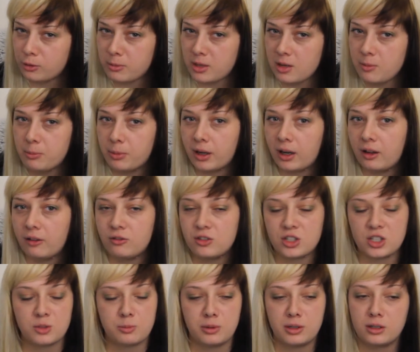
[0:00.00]
me, but I've
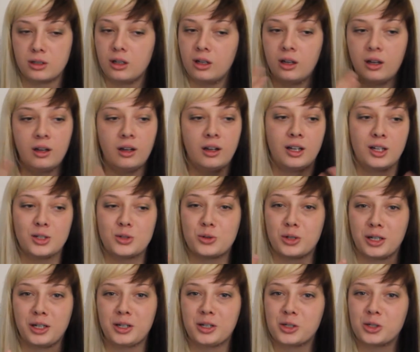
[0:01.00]
just been
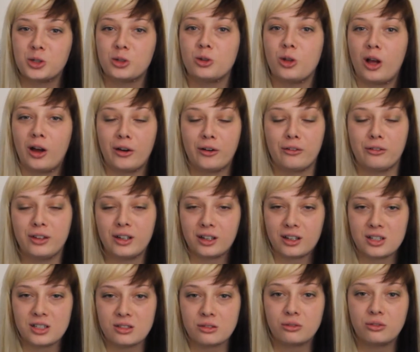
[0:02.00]
drinking a lot of it
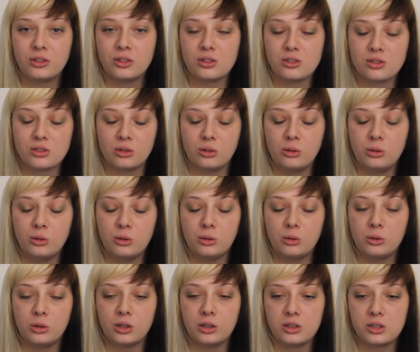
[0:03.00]
because it feels so
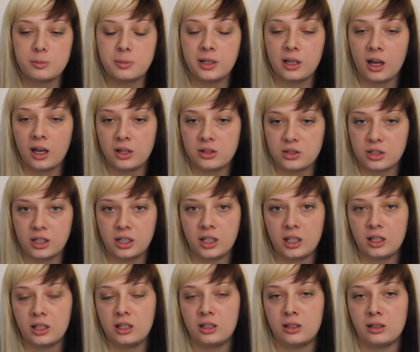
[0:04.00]
good to be
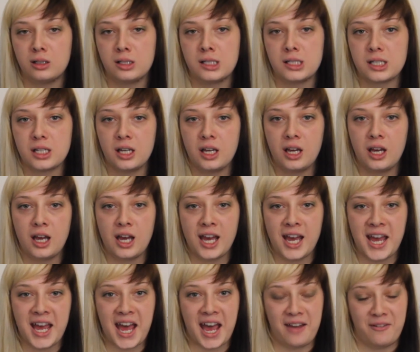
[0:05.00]
hydrated, and
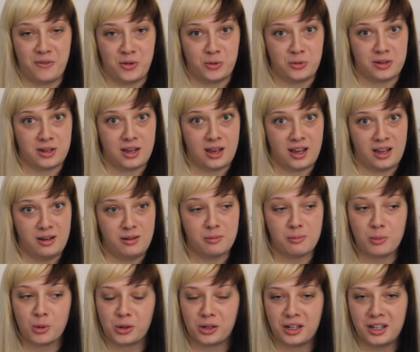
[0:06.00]
I've only had
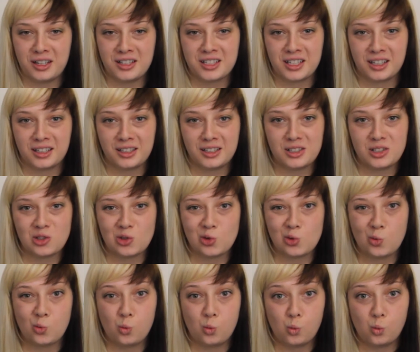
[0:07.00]
morning sickness
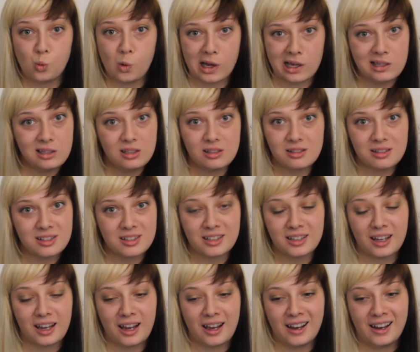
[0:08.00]
twice,
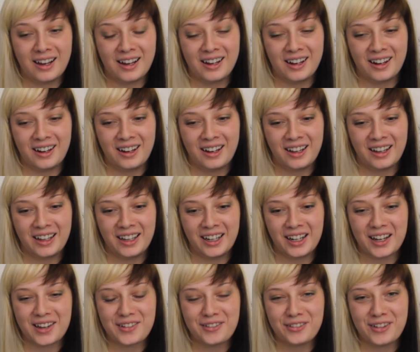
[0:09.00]
and
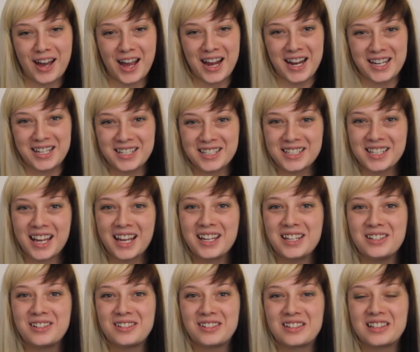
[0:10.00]
I find I
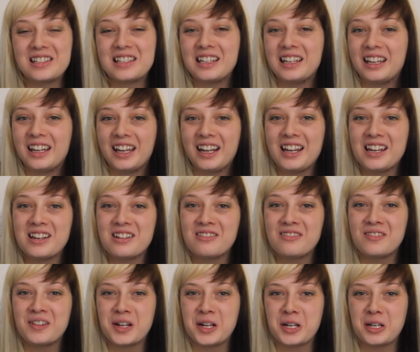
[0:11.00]
usually get it
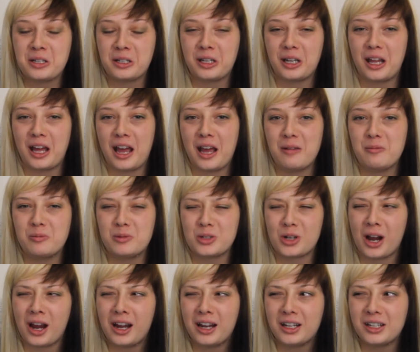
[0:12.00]
when I'm
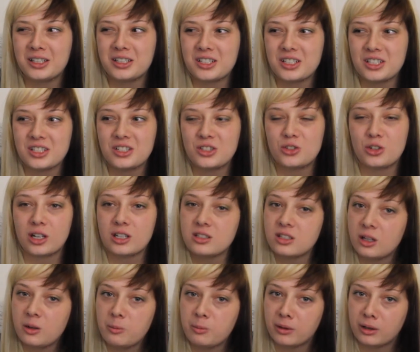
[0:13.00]
trying to dress
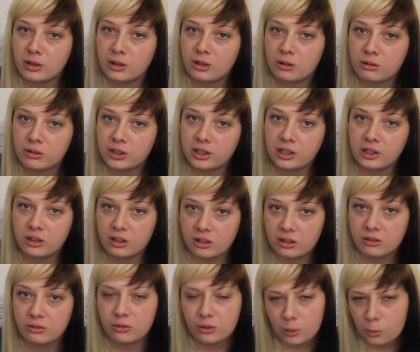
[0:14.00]
up and look really
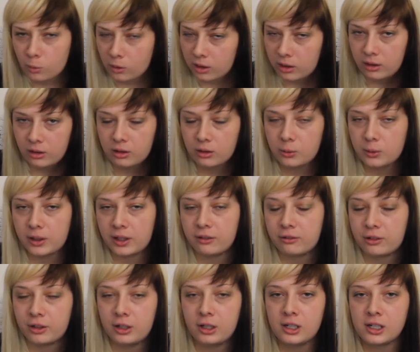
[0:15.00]
good for work or
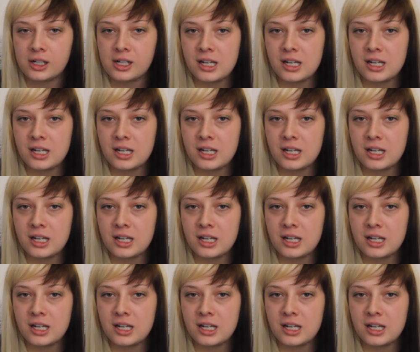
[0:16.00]
whatever.